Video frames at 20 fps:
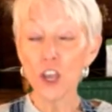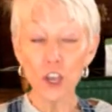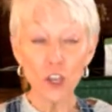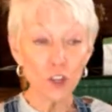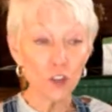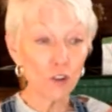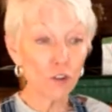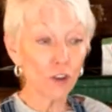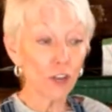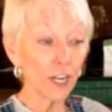
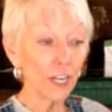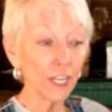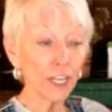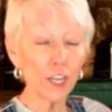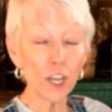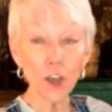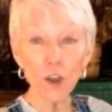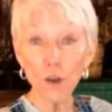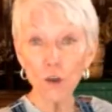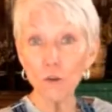You're going to
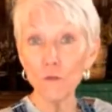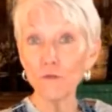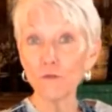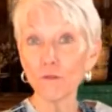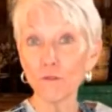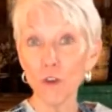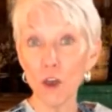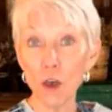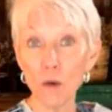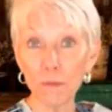go
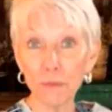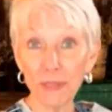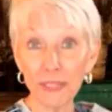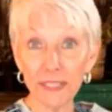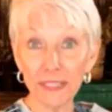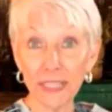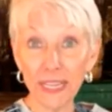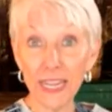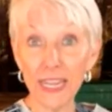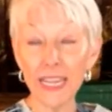from
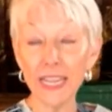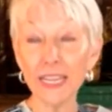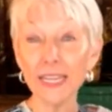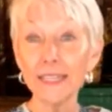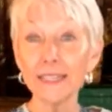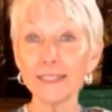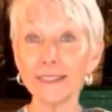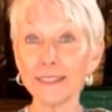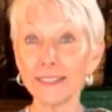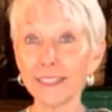
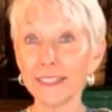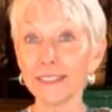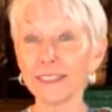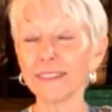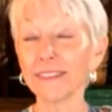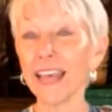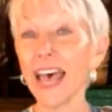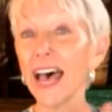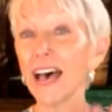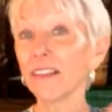seeds to
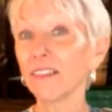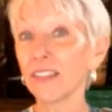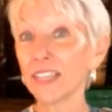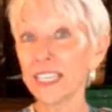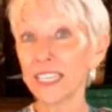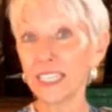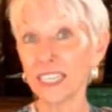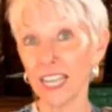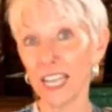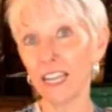
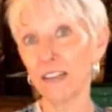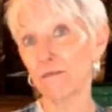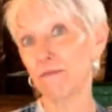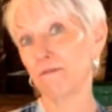salad in